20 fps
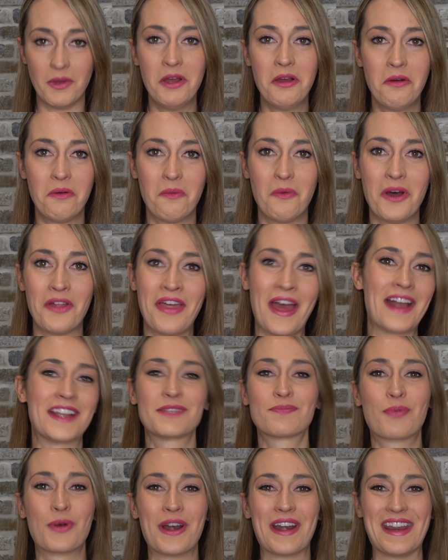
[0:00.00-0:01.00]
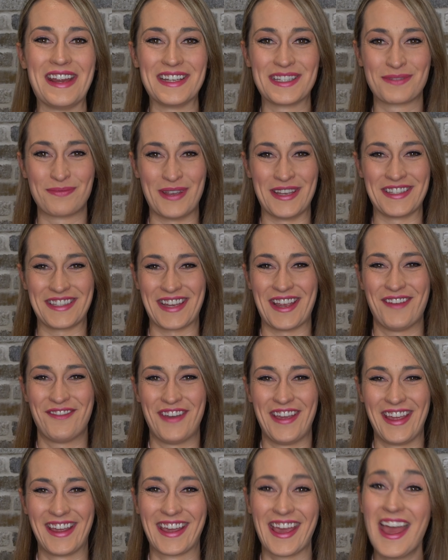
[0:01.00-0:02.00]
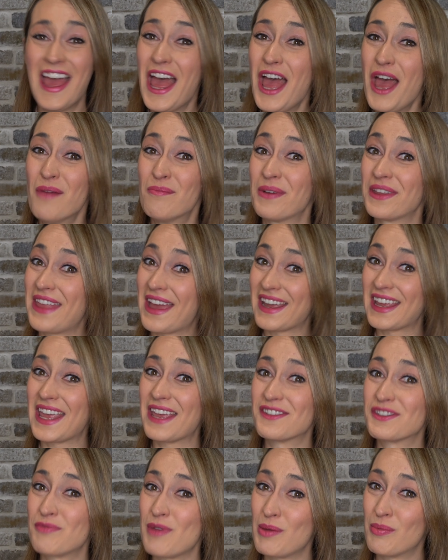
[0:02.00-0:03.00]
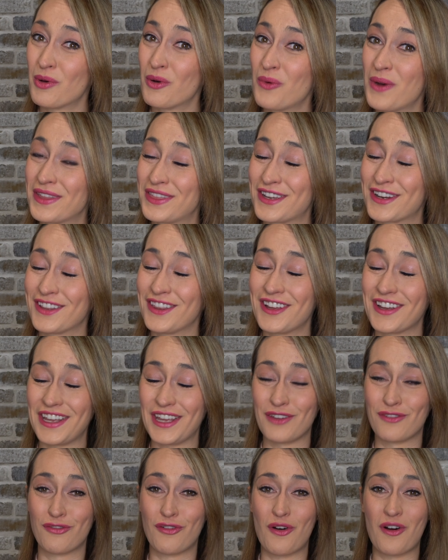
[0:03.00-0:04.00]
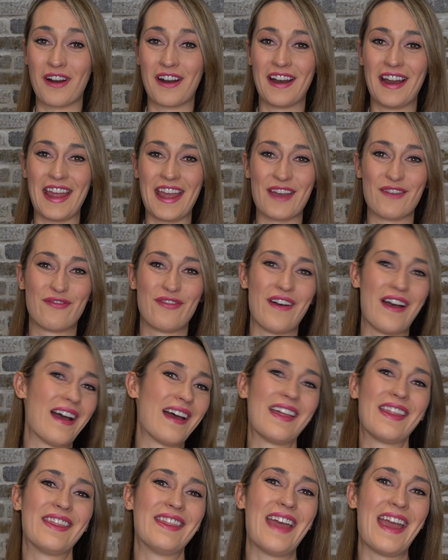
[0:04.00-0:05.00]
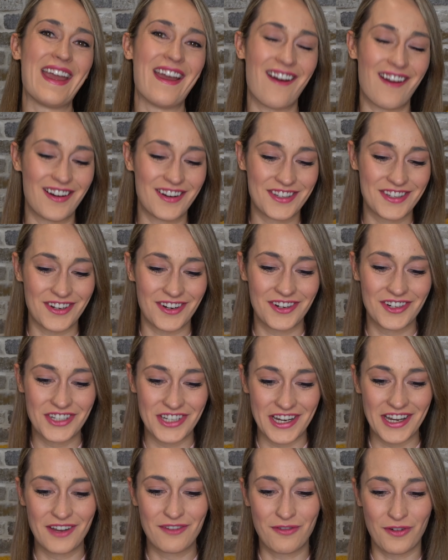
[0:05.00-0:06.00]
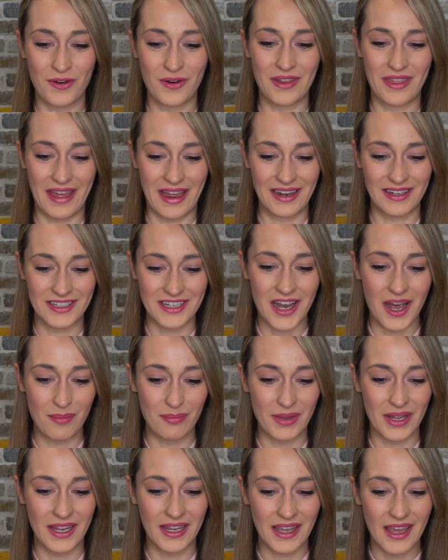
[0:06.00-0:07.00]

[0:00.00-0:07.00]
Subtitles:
Well, that's pretty specific, but that gives people what they're looking for if they are searching for that topic.